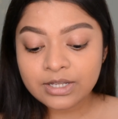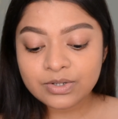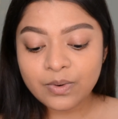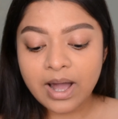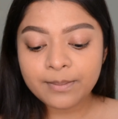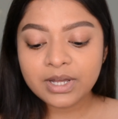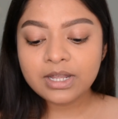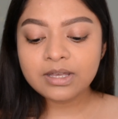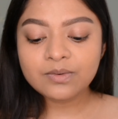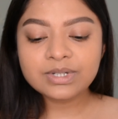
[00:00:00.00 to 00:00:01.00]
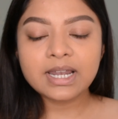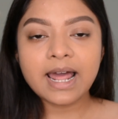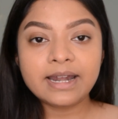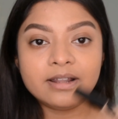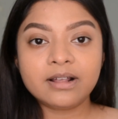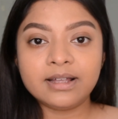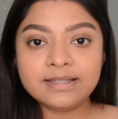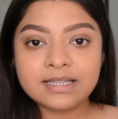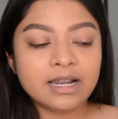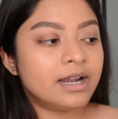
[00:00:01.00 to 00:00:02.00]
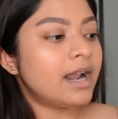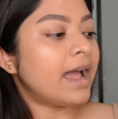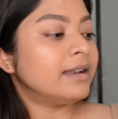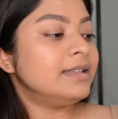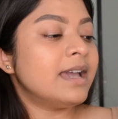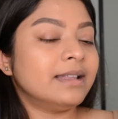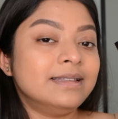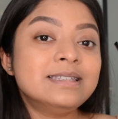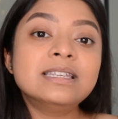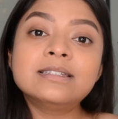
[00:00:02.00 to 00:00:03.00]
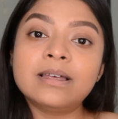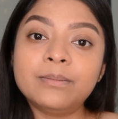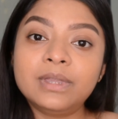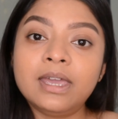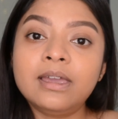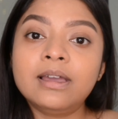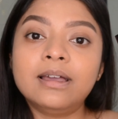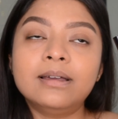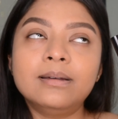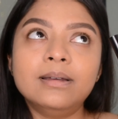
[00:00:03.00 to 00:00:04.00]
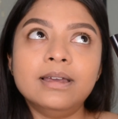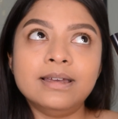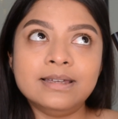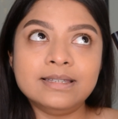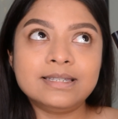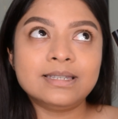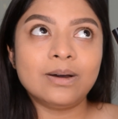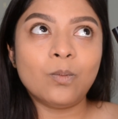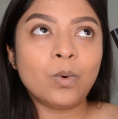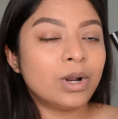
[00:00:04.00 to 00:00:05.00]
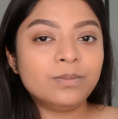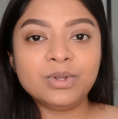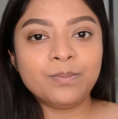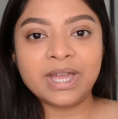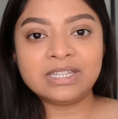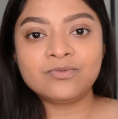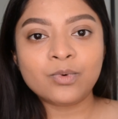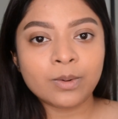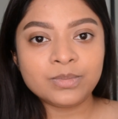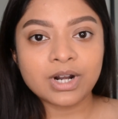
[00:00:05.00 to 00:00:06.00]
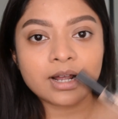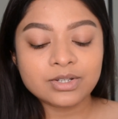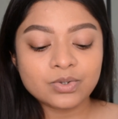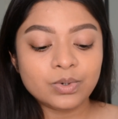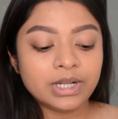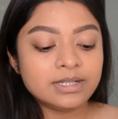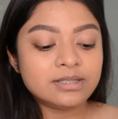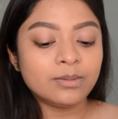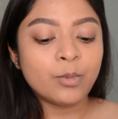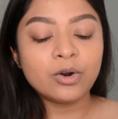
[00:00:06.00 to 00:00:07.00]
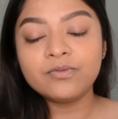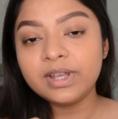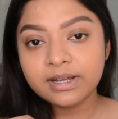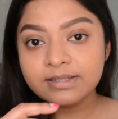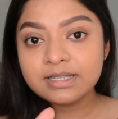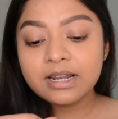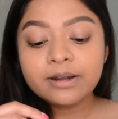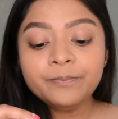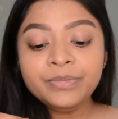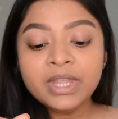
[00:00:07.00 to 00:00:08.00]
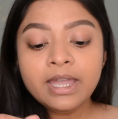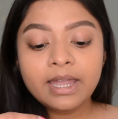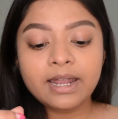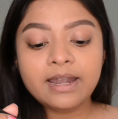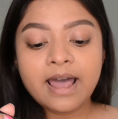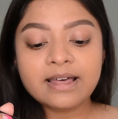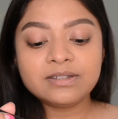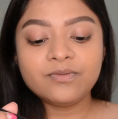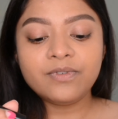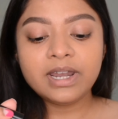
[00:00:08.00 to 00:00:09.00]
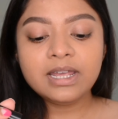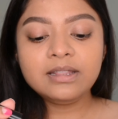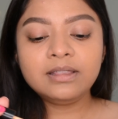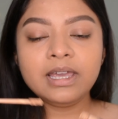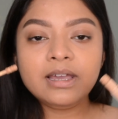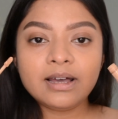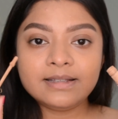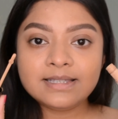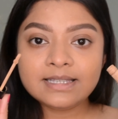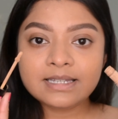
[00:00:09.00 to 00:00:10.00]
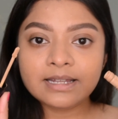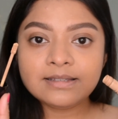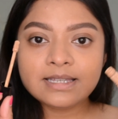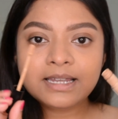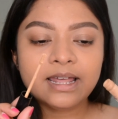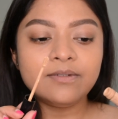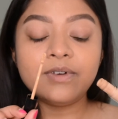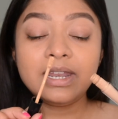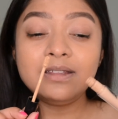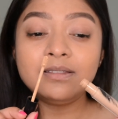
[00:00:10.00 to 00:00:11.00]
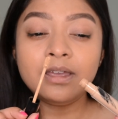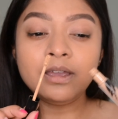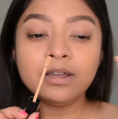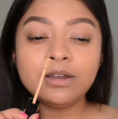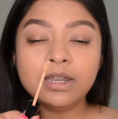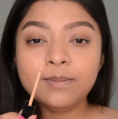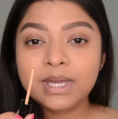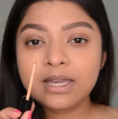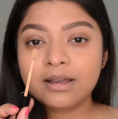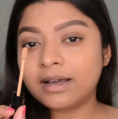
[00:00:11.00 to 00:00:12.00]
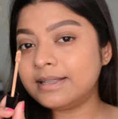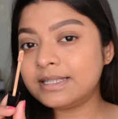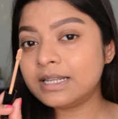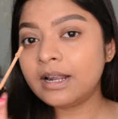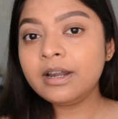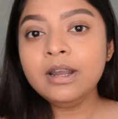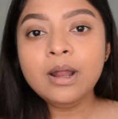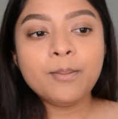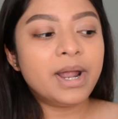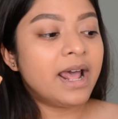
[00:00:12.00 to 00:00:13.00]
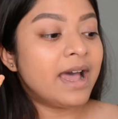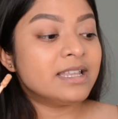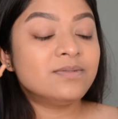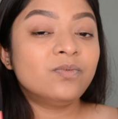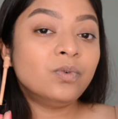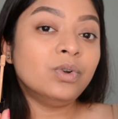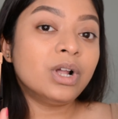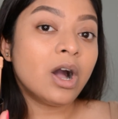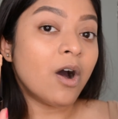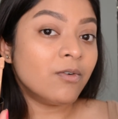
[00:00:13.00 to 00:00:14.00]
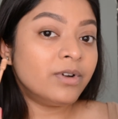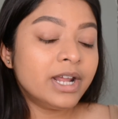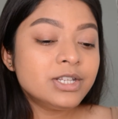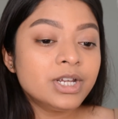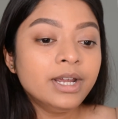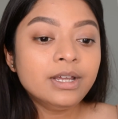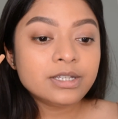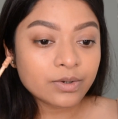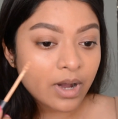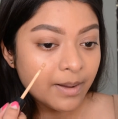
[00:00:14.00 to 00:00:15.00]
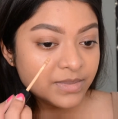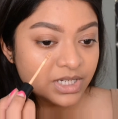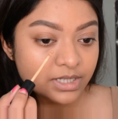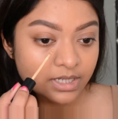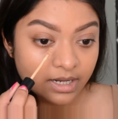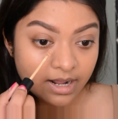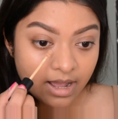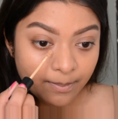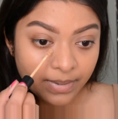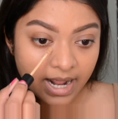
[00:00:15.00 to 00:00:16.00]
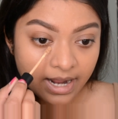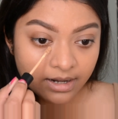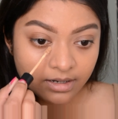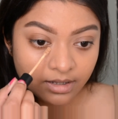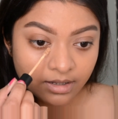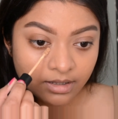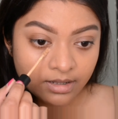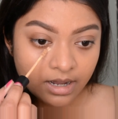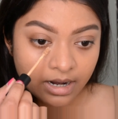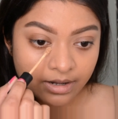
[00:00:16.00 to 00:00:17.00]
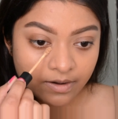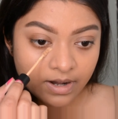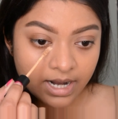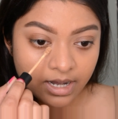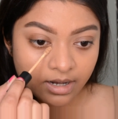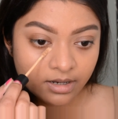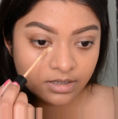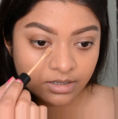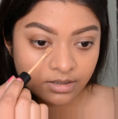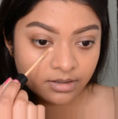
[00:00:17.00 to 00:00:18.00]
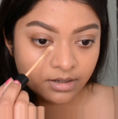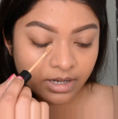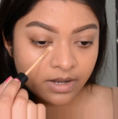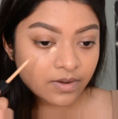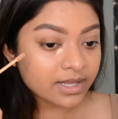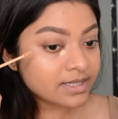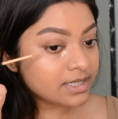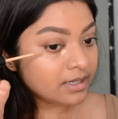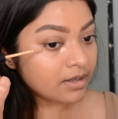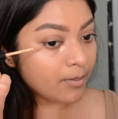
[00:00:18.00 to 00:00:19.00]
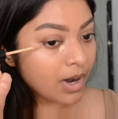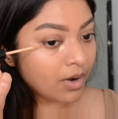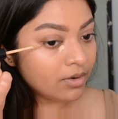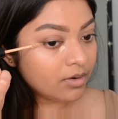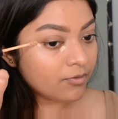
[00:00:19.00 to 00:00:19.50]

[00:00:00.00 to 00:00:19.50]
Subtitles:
So I'm gonna use a lighter concealer, and yeah, this is one of the best from Drugstore. It's the Morphe concealer. It has a very thick consistency, like very thick creamy concealer, but it has full coverage. So I'm just gonna apply it in the under eye, and you can see the amount.